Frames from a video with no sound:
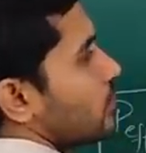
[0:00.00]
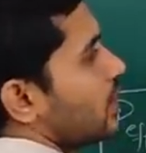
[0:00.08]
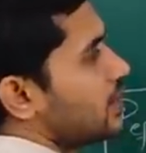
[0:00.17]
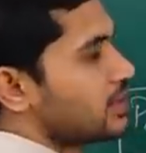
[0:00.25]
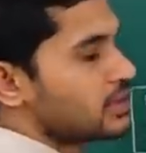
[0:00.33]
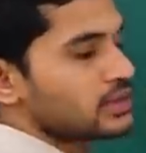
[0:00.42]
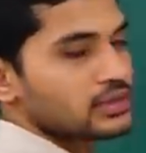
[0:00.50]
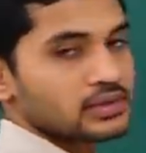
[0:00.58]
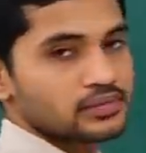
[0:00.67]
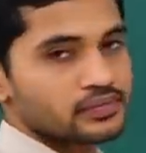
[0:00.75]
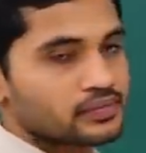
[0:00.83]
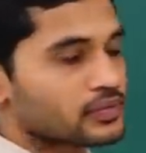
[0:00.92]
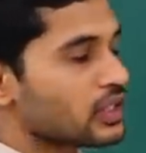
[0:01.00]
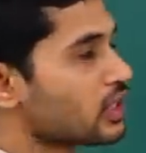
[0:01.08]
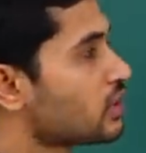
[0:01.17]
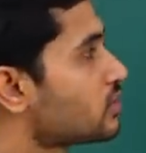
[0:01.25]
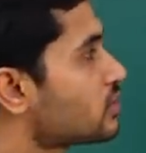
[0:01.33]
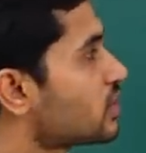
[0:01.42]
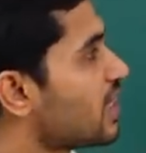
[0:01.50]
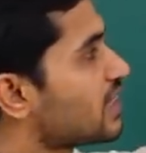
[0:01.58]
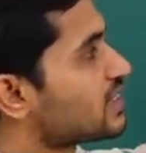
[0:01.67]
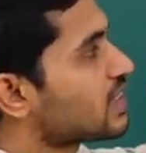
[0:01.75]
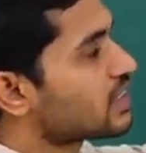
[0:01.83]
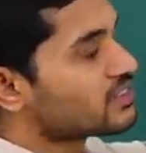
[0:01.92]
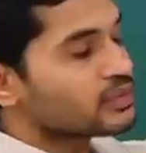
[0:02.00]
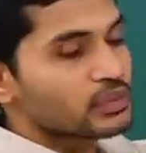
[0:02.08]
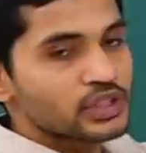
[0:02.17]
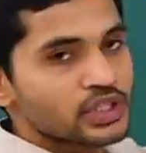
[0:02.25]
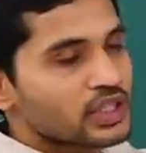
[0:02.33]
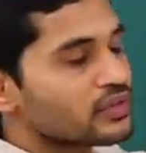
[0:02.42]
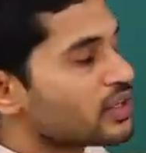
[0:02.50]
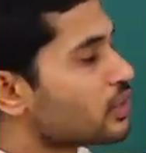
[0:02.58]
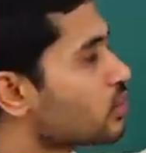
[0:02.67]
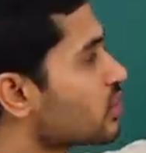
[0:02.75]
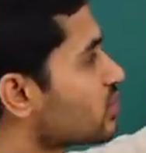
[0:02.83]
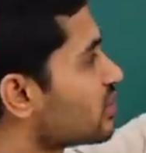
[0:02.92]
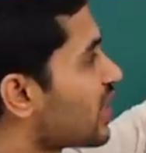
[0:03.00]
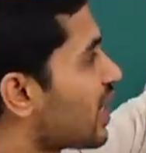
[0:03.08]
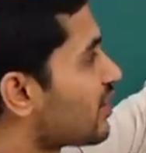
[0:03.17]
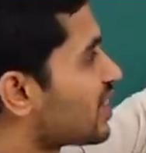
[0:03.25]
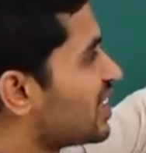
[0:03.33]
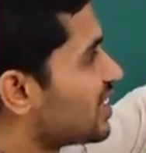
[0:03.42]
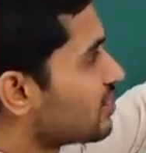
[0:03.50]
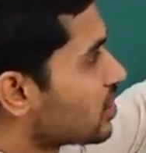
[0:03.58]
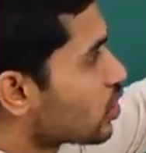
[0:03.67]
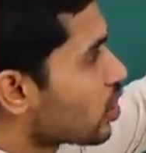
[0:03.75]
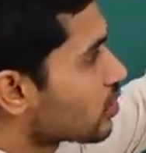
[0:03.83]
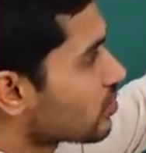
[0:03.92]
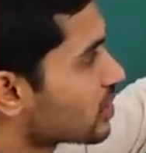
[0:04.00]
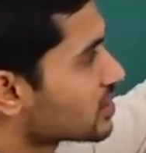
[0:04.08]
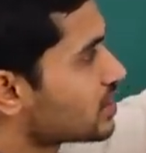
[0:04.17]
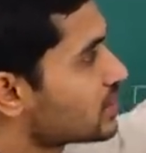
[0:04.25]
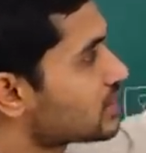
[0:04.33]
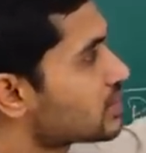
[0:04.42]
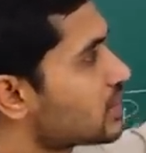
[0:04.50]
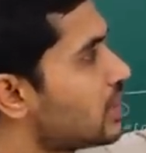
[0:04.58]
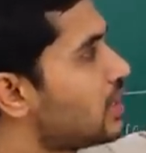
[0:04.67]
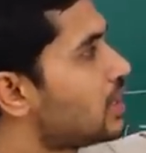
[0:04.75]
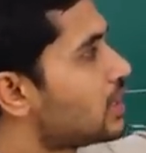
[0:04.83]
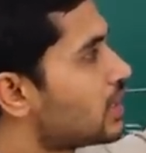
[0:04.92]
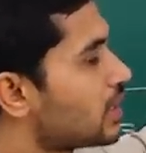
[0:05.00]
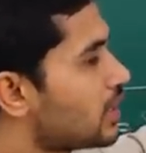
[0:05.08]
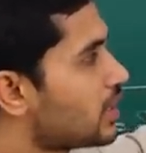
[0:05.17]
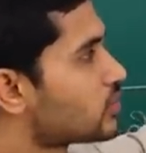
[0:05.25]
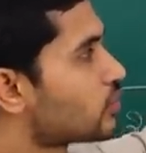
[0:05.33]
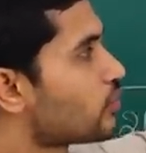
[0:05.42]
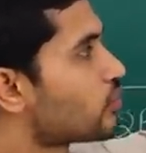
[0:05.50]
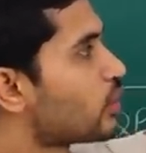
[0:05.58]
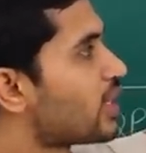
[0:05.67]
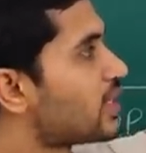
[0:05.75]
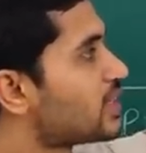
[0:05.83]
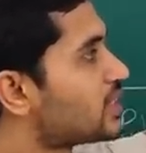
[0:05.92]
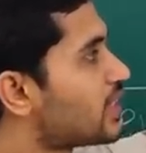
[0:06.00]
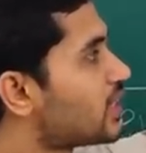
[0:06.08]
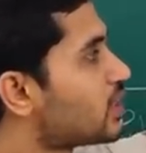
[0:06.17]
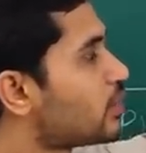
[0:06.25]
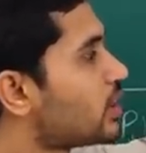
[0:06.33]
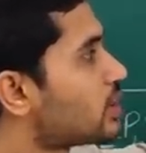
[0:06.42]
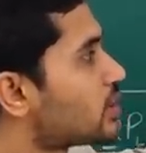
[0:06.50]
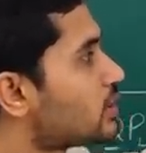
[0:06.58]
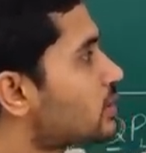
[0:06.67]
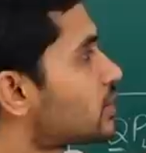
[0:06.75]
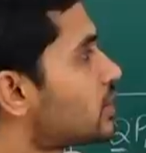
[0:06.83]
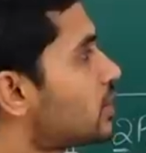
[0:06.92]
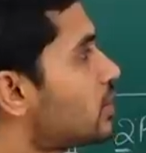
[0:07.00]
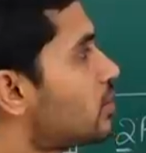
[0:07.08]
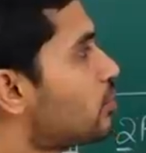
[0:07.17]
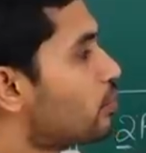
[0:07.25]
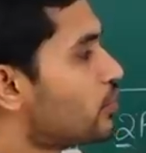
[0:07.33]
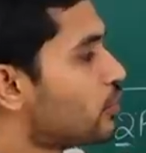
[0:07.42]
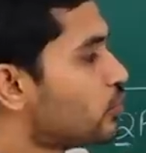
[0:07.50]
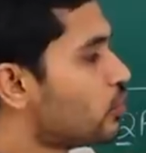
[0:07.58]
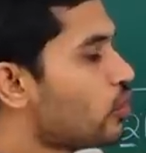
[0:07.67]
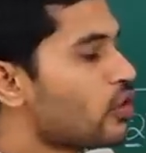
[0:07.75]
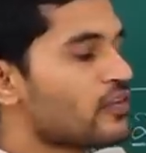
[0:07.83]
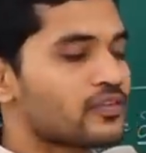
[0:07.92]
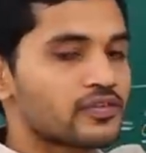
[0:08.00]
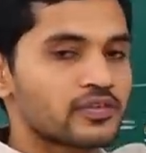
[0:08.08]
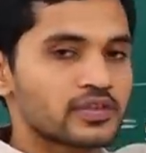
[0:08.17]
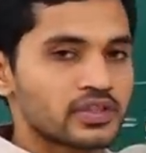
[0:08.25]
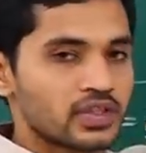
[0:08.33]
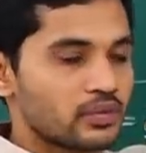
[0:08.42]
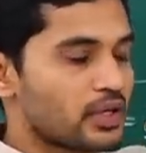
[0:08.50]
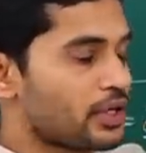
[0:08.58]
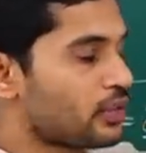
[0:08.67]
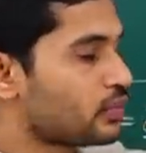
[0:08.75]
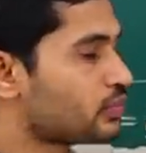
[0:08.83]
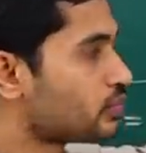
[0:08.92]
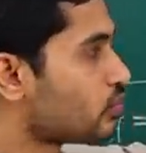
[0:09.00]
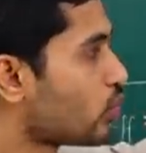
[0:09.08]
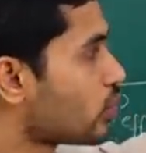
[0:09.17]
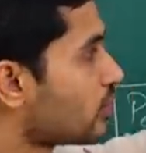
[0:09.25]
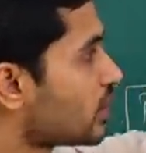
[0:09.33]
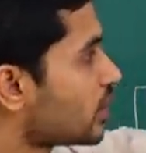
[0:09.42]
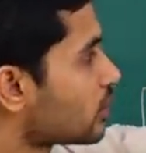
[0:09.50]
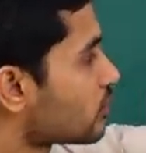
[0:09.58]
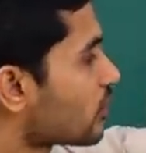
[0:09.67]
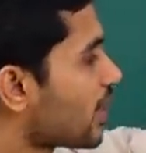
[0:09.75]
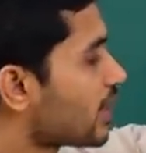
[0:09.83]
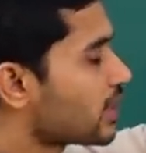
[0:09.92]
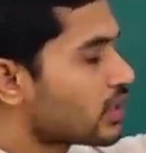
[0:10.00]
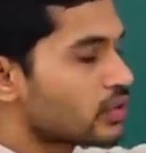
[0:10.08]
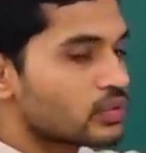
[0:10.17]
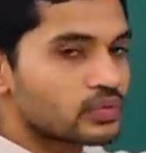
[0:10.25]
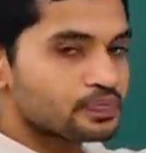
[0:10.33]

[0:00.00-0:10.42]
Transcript: that is it clear. So, that is the information given to us we have an equiconvex lens radius of 20 centimeters mu of 3 by 2. What do we need to find now